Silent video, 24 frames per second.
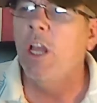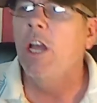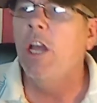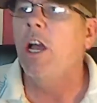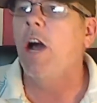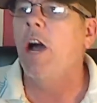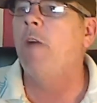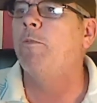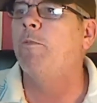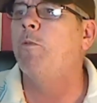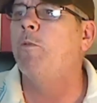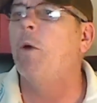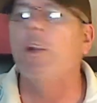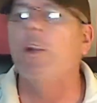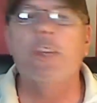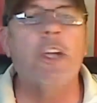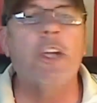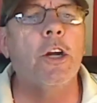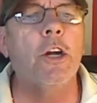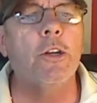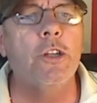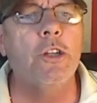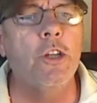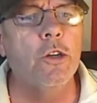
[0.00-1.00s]
of what
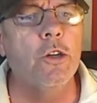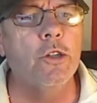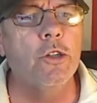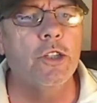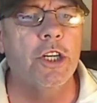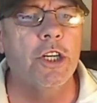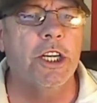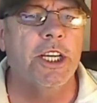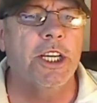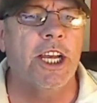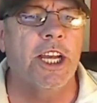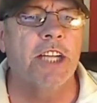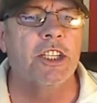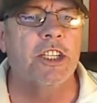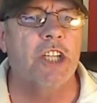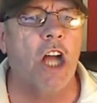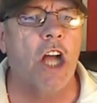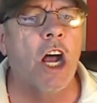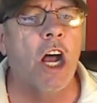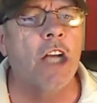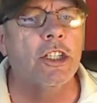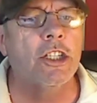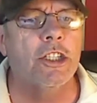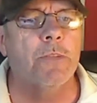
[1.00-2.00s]
they're using against
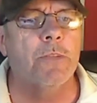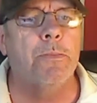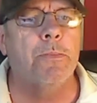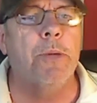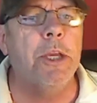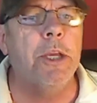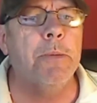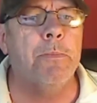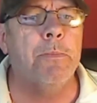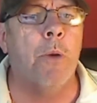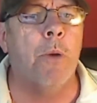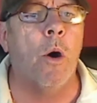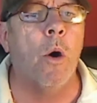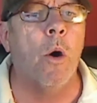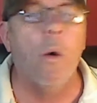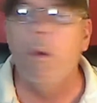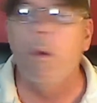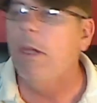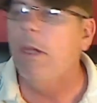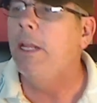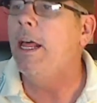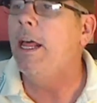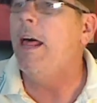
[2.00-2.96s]
us, the people,